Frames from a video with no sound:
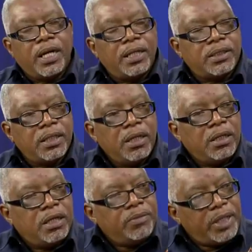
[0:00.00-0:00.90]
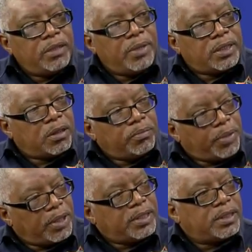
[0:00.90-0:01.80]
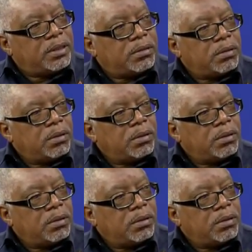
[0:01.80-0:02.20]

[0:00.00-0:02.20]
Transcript: has is mainly based on policy.